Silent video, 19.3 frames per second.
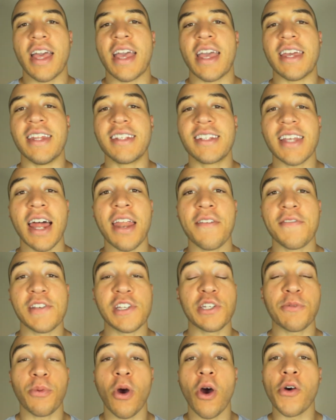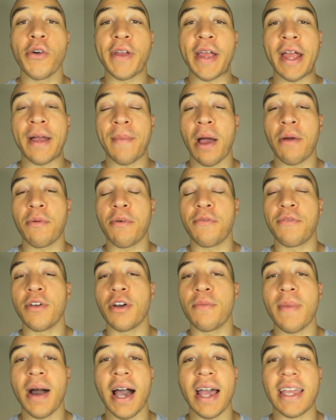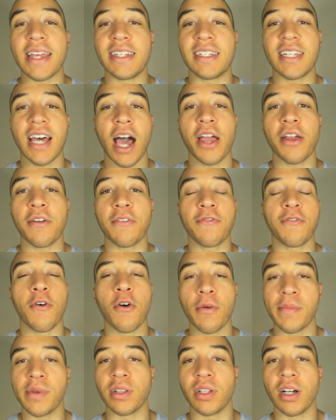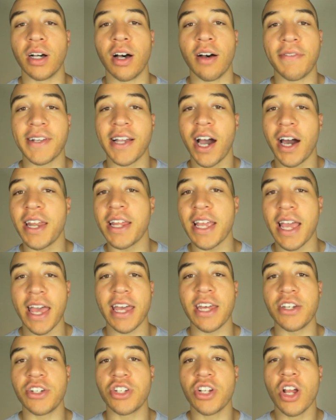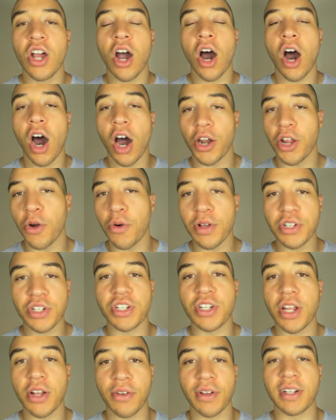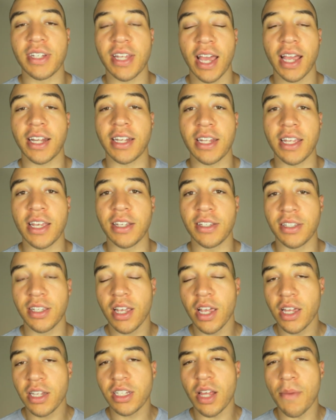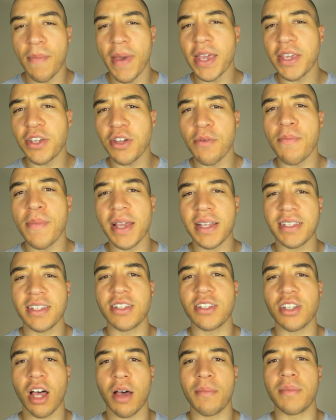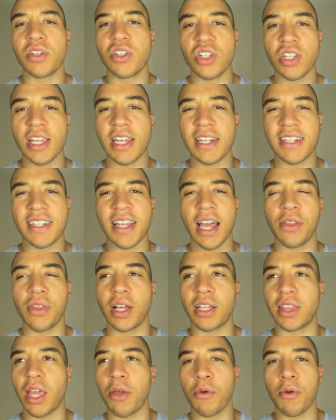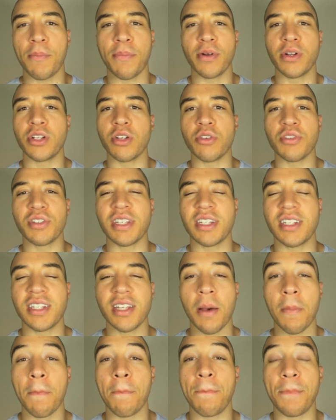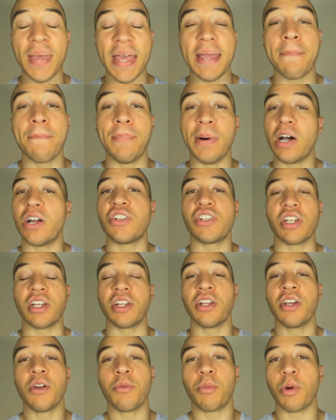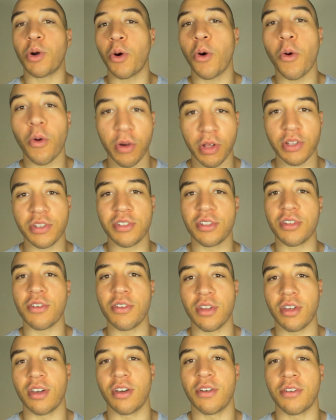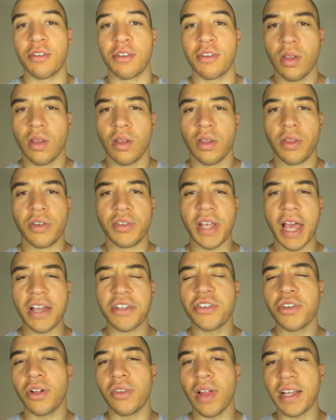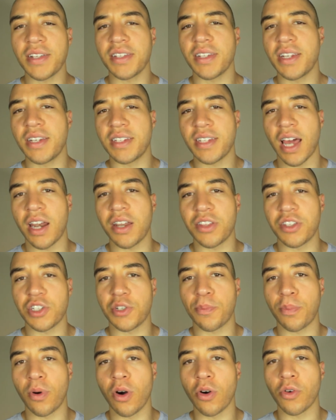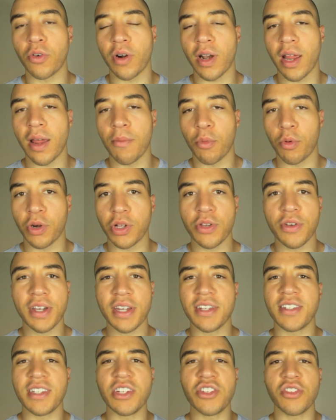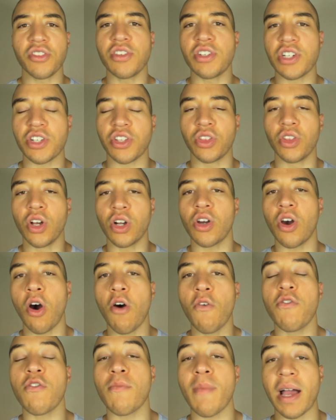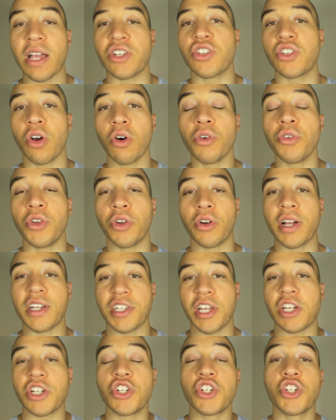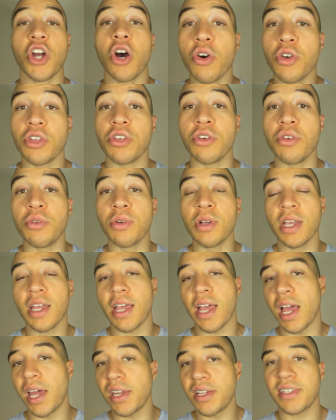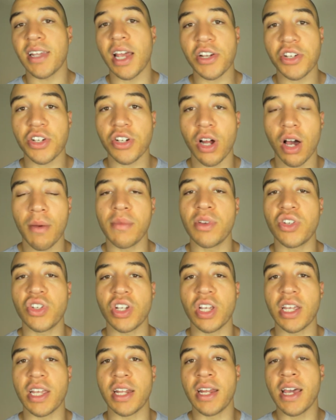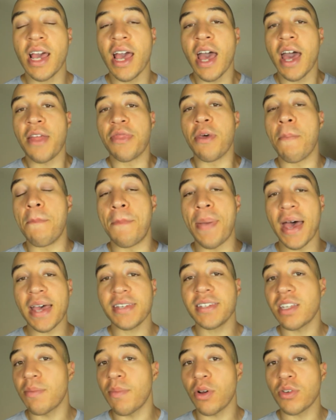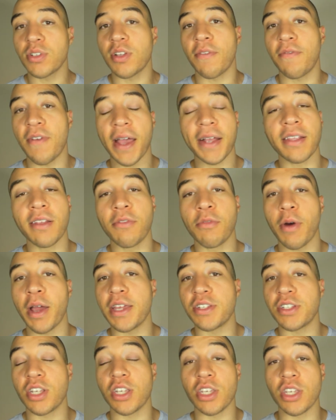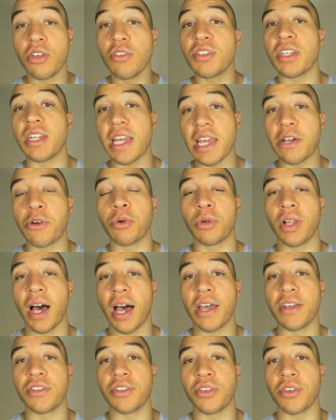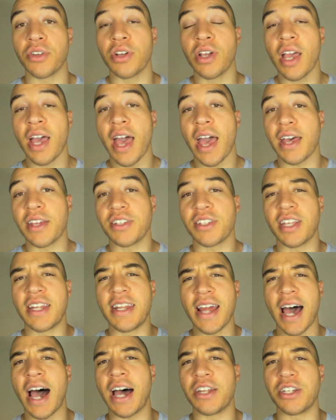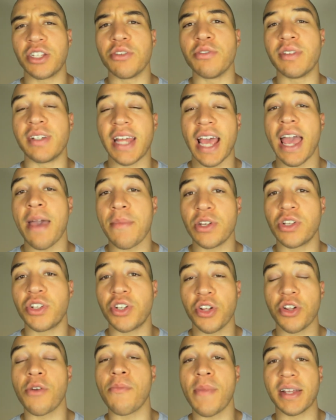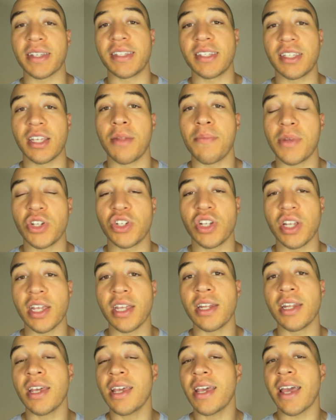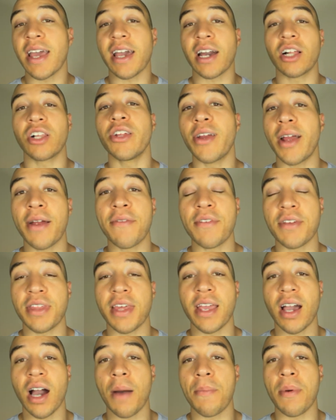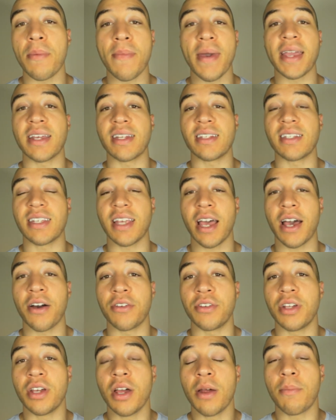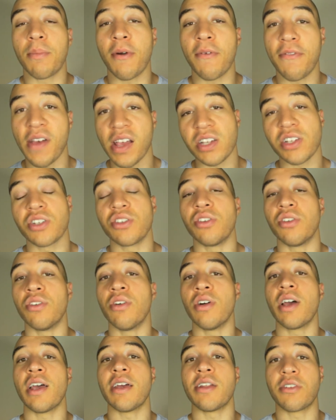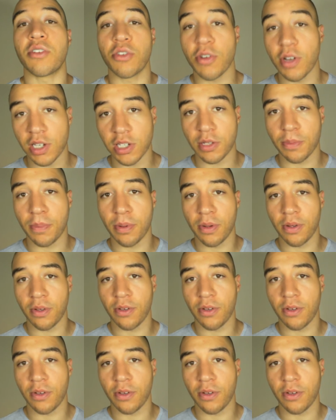Inside of this program, I reveal my entire formula of cutting-edge audio engineering techniques to make your mixes on Machine sound like they were produced in some big-budget recording studio. There's actually a lesson inside of this program where you can essentially just look over my shoulder as I show you in a session on Machine the best and most effective ways to use an equalizer as to not do damage to your mixes in Machine and clear everything up and make it sound professional and crisp.